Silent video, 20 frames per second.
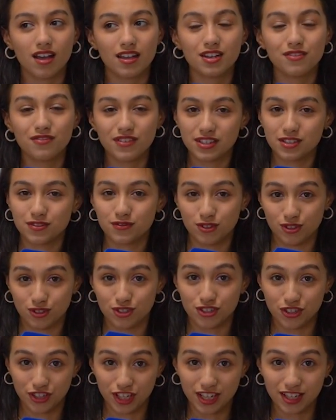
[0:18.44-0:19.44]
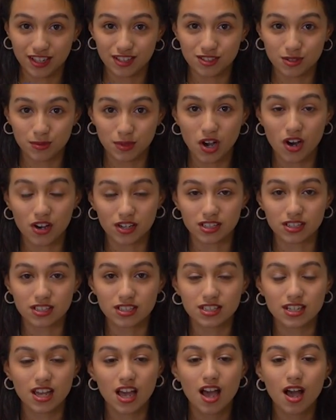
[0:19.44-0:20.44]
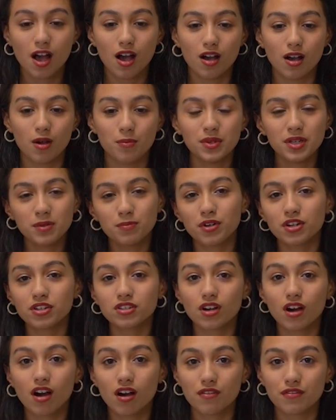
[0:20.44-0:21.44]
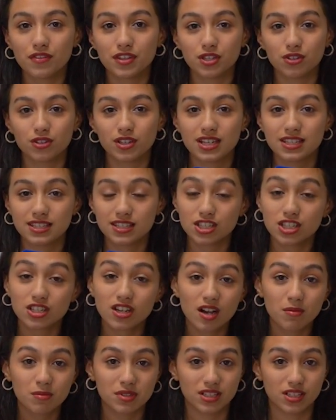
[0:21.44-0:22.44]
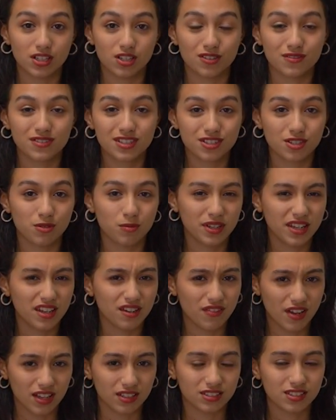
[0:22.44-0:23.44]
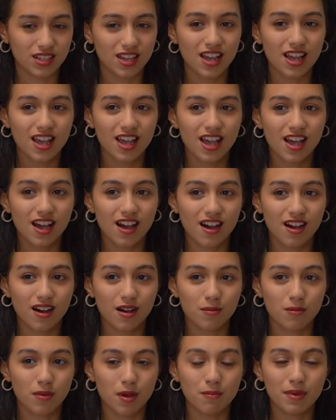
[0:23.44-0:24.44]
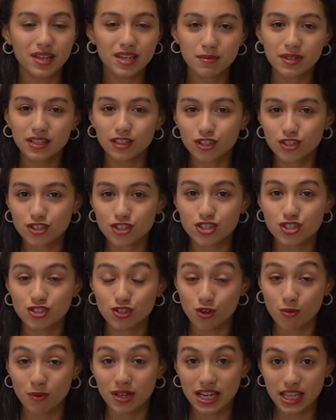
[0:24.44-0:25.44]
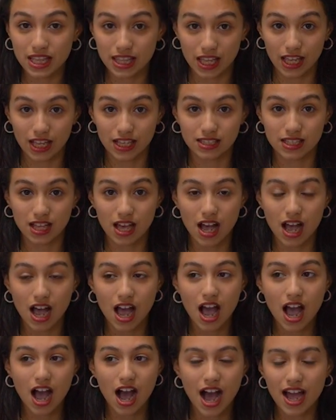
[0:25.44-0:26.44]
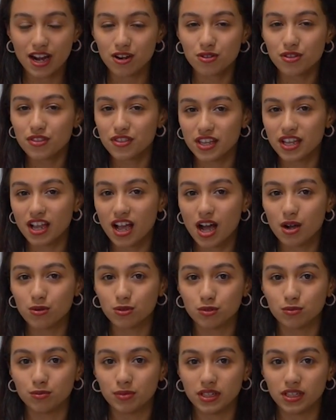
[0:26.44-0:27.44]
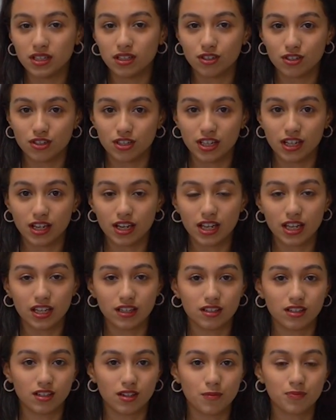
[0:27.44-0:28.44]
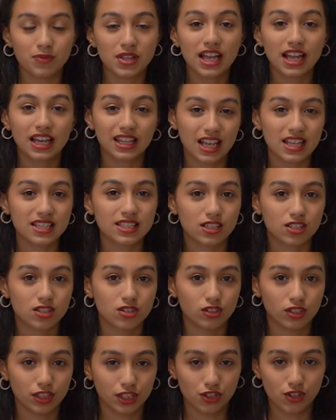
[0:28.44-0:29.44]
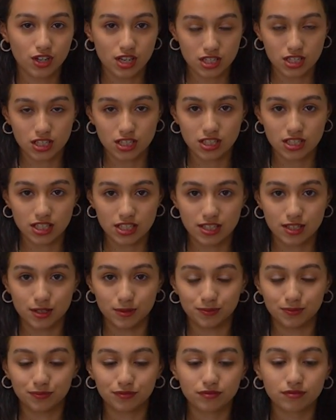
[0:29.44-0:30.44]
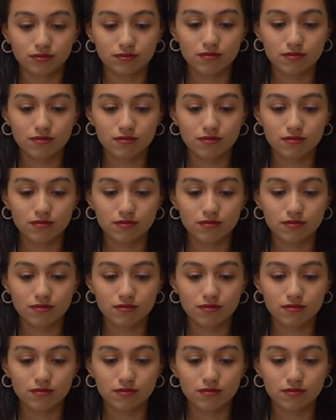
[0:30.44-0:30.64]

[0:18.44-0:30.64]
an eventful journey, to be honest. Uh, being part of the organization committee of such a big event um, made me learn so many things that I don't think I would be learning in a classical educational system.